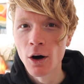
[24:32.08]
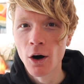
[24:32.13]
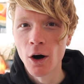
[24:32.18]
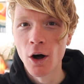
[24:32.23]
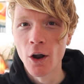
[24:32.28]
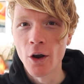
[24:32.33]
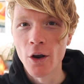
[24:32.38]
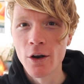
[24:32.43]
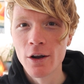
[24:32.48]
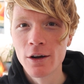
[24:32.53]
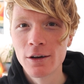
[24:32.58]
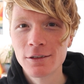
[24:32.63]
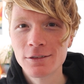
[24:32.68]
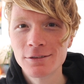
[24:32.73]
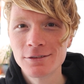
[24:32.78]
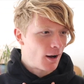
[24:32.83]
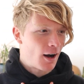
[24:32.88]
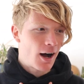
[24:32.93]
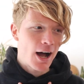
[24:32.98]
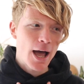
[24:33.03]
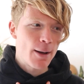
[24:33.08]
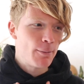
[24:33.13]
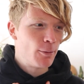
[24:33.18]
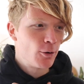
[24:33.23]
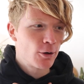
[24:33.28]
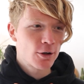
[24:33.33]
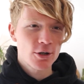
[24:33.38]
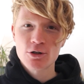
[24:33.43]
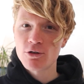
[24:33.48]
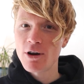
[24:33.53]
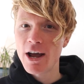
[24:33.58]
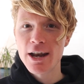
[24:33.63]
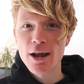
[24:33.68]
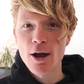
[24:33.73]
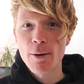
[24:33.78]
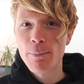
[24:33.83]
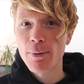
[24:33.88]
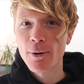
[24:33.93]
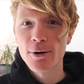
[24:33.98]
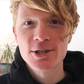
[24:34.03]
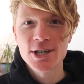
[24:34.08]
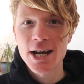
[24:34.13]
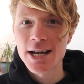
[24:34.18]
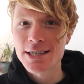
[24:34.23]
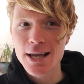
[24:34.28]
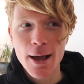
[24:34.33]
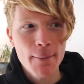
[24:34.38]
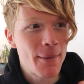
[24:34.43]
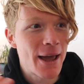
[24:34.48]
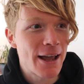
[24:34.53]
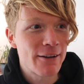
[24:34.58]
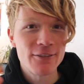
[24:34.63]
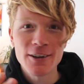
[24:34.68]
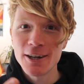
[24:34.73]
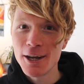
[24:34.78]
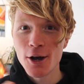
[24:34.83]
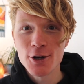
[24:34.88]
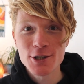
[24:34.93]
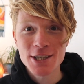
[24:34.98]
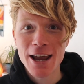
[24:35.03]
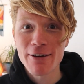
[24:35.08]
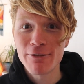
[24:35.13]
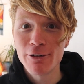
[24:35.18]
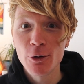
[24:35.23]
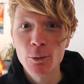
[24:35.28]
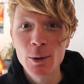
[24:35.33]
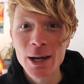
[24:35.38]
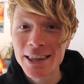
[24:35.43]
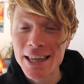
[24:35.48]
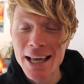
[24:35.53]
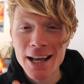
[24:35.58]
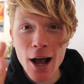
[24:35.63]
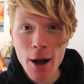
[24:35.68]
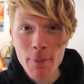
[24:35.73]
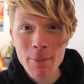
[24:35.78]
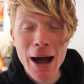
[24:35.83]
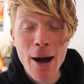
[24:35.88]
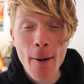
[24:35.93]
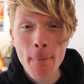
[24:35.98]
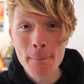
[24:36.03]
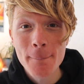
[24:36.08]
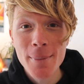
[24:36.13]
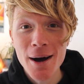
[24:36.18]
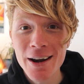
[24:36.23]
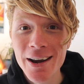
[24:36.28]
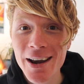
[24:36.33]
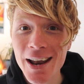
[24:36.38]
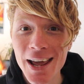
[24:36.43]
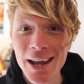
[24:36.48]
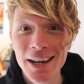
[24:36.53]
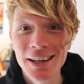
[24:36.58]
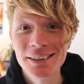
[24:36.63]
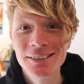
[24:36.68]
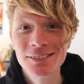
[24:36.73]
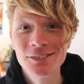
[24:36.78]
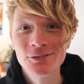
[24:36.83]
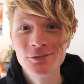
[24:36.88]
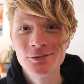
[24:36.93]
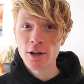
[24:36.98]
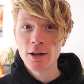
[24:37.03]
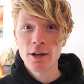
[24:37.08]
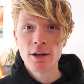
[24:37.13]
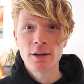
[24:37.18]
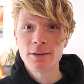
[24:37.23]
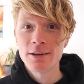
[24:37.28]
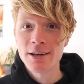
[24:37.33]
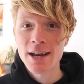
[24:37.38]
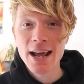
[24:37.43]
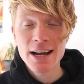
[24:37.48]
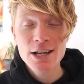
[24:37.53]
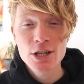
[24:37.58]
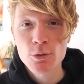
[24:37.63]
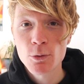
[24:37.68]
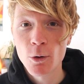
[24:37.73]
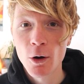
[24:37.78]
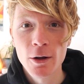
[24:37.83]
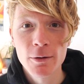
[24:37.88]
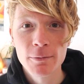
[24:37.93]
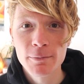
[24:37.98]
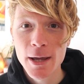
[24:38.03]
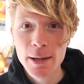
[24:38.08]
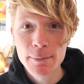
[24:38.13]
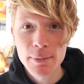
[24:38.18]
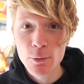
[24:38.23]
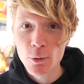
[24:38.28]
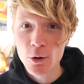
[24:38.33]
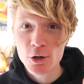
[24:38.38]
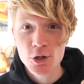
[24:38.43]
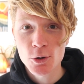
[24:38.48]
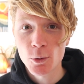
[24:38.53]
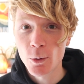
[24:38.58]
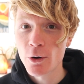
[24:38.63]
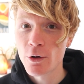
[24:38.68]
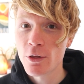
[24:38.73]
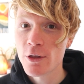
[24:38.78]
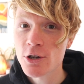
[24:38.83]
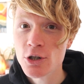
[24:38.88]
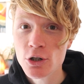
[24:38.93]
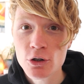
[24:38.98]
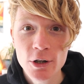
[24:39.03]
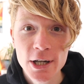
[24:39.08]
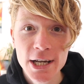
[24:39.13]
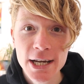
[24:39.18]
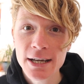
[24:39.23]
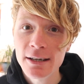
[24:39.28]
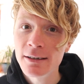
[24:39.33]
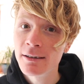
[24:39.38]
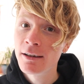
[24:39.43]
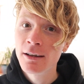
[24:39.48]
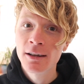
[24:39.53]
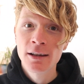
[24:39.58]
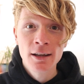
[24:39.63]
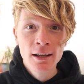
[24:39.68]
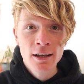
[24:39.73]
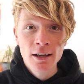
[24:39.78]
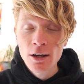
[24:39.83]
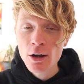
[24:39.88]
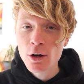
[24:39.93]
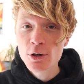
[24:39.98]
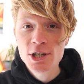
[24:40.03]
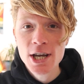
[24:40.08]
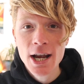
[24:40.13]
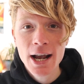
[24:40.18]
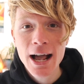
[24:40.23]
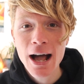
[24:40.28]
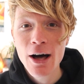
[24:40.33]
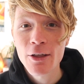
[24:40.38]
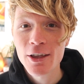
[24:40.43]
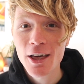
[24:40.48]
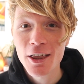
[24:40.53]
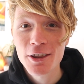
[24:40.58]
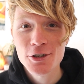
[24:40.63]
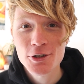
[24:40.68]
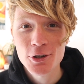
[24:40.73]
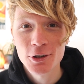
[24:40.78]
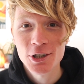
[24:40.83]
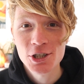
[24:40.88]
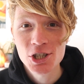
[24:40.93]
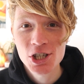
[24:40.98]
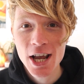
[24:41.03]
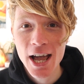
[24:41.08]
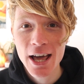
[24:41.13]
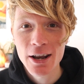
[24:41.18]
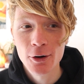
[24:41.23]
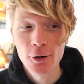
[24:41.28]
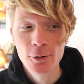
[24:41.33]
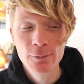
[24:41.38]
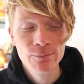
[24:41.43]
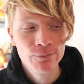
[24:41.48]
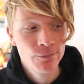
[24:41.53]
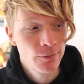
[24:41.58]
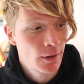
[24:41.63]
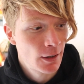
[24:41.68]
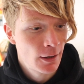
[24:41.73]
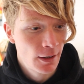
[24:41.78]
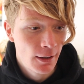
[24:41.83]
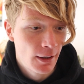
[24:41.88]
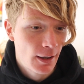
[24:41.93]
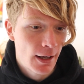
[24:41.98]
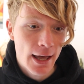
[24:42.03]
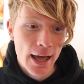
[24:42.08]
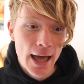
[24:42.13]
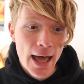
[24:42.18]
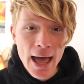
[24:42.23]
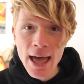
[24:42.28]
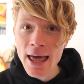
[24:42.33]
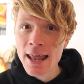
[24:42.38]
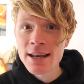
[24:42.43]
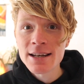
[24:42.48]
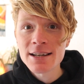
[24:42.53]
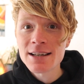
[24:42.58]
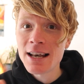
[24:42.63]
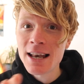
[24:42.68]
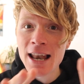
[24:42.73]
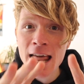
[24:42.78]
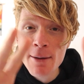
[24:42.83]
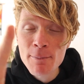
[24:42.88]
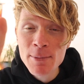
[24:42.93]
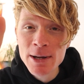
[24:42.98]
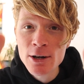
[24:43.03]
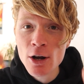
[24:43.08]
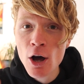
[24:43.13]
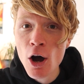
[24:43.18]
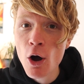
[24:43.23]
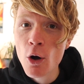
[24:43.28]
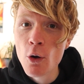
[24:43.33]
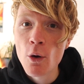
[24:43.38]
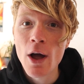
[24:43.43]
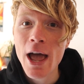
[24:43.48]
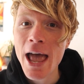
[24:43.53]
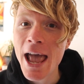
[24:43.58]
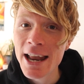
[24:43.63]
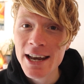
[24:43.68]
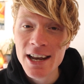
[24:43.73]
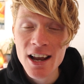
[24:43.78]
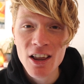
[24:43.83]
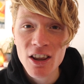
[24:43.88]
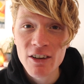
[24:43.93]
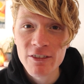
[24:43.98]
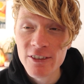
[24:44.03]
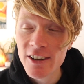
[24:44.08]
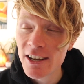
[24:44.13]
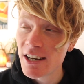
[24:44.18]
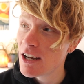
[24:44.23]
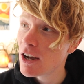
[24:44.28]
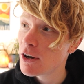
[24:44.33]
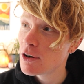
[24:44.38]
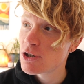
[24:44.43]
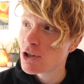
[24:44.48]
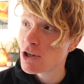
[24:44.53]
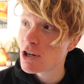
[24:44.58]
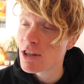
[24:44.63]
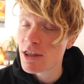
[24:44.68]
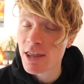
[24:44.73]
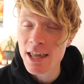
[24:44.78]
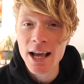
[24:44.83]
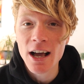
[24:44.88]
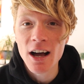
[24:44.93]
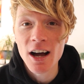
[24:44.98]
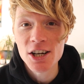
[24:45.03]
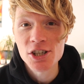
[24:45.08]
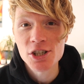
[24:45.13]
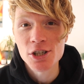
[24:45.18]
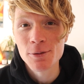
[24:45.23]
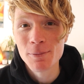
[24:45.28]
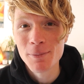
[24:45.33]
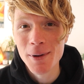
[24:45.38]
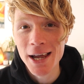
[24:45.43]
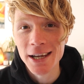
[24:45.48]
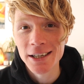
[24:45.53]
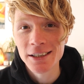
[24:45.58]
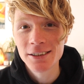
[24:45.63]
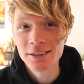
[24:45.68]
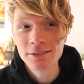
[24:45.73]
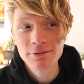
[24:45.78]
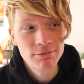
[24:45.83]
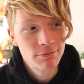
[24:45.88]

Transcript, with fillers: on. I am August Radio Project. I make videos every week. They come out on Monday. Until the next one, maybe watch the one on the screen. Go check out the others on the channel. And let me know any other videos you think I should make.